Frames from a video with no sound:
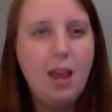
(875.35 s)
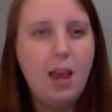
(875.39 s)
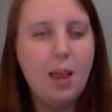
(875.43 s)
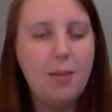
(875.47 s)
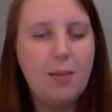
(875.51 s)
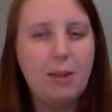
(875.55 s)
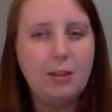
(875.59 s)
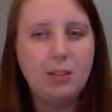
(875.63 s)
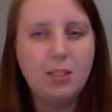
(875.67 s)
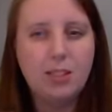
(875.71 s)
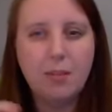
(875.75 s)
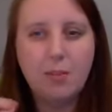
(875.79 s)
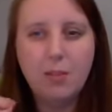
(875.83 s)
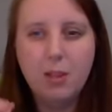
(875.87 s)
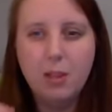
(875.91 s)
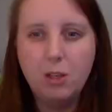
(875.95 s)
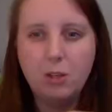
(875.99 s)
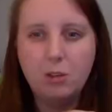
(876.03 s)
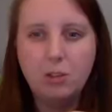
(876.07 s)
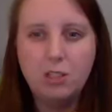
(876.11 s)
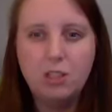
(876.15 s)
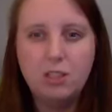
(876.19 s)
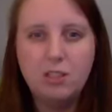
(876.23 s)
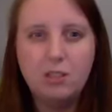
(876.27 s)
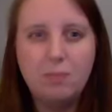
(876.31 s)
about some of
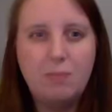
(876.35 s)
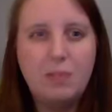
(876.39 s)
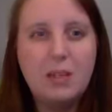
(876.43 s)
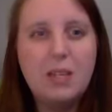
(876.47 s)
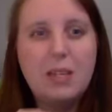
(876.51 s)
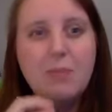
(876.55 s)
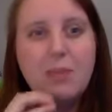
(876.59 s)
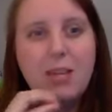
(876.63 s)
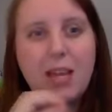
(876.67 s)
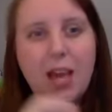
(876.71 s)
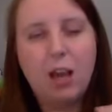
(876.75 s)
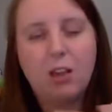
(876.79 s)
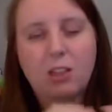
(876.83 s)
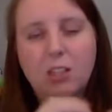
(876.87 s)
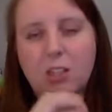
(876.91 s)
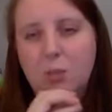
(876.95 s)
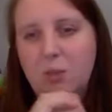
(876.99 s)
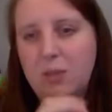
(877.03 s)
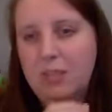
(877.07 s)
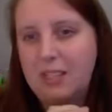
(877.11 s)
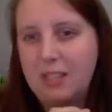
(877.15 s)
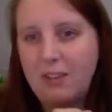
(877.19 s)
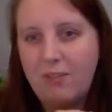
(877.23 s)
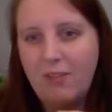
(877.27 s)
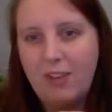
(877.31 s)
those PBL
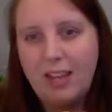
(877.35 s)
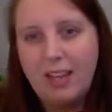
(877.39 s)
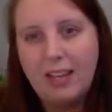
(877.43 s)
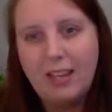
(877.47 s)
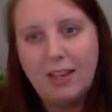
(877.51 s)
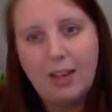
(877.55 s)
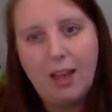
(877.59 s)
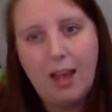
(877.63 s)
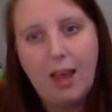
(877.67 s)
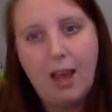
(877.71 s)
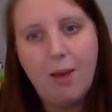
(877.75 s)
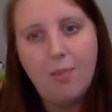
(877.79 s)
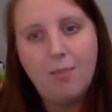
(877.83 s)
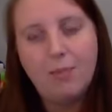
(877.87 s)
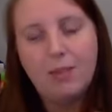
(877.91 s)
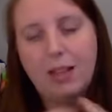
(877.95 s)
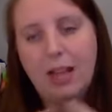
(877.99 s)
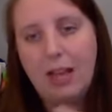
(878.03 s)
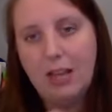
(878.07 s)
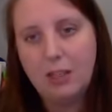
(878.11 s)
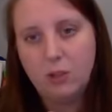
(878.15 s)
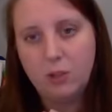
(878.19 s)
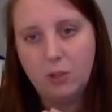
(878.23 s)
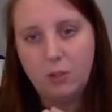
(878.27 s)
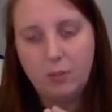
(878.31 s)
specific
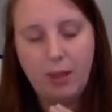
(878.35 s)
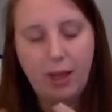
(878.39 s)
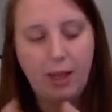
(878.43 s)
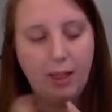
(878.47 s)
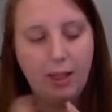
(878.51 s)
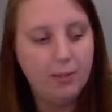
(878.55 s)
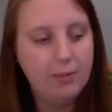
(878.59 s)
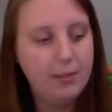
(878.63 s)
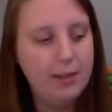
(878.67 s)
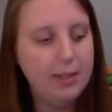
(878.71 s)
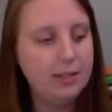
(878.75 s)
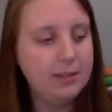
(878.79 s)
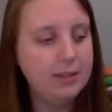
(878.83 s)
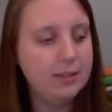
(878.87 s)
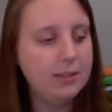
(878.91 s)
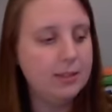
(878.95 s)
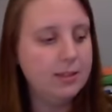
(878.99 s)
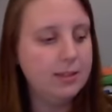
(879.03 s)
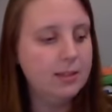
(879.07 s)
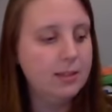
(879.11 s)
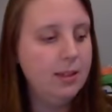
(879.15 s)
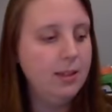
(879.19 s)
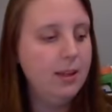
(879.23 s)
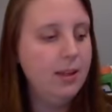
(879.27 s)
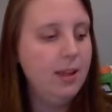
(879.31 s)
classroom
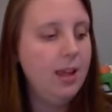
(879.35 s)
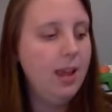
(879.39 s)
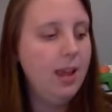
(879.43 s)
elements.